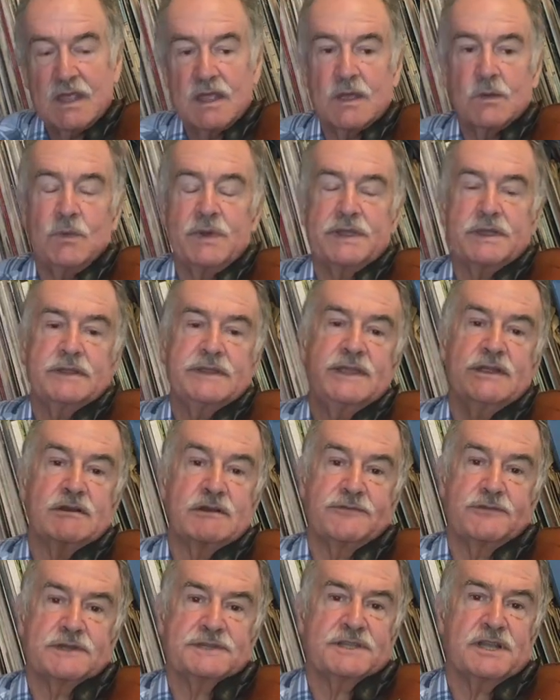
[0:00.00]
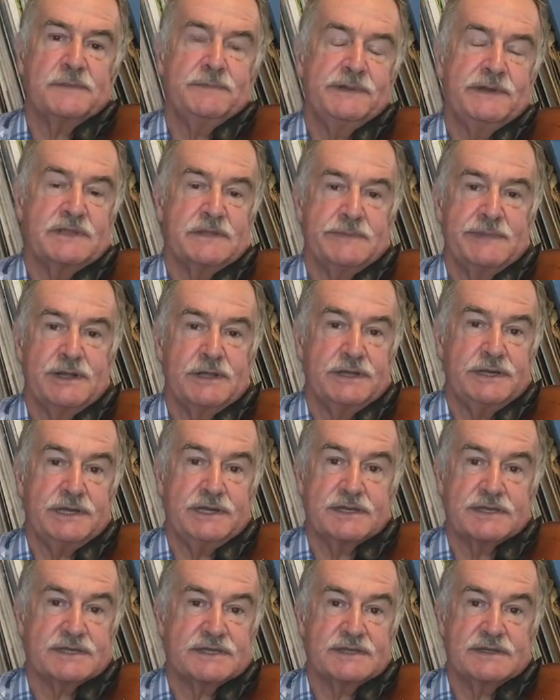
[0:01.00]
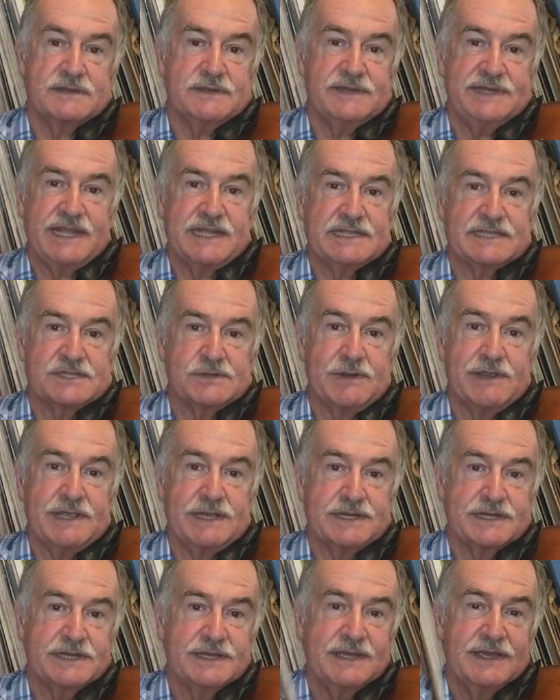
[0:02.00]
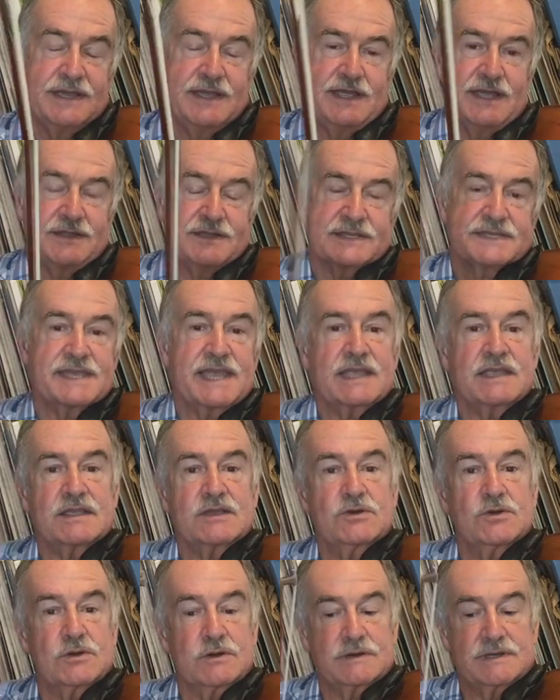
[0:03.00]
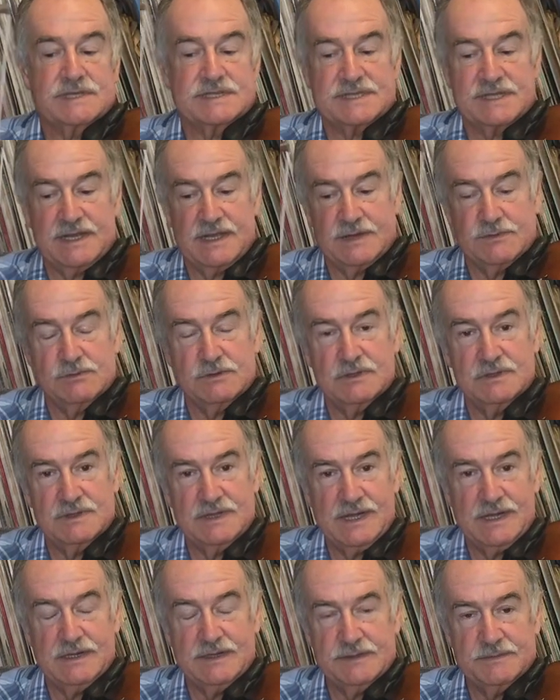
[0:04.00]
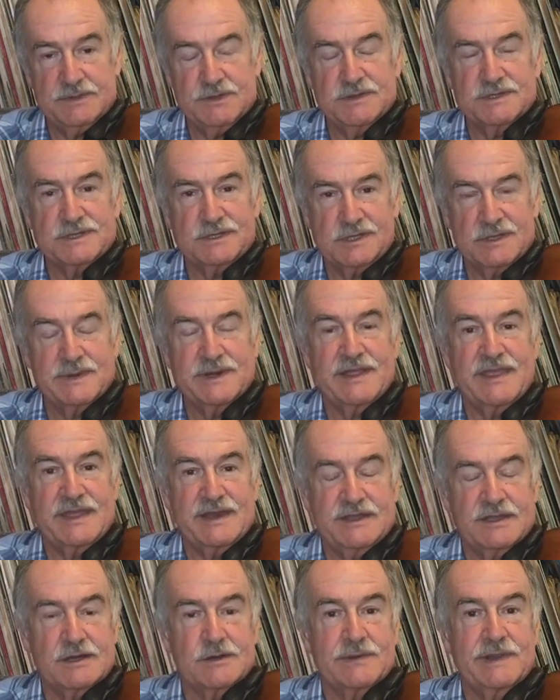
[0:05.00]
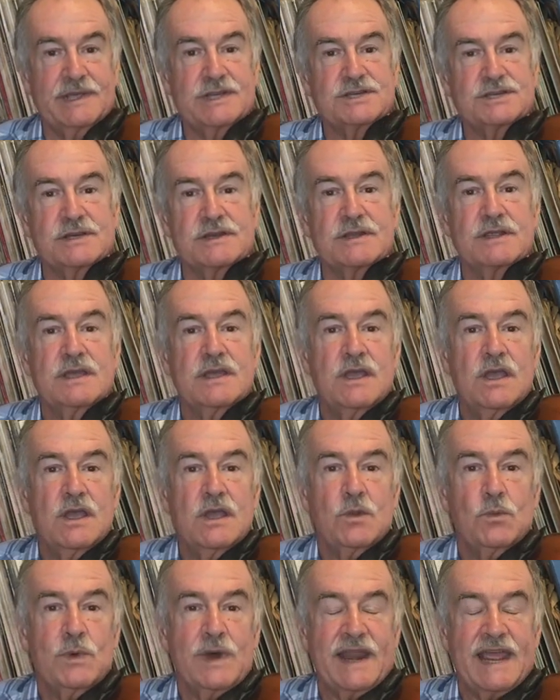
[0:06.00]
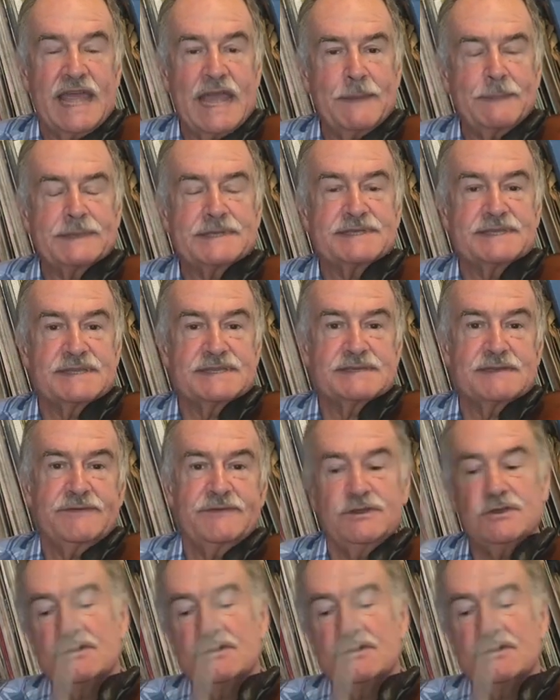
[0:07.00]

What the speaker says: what you'll hear, first I'll play the melody just dead straight. And the second chorus, I'll use a little bit of that iteration. What happens is if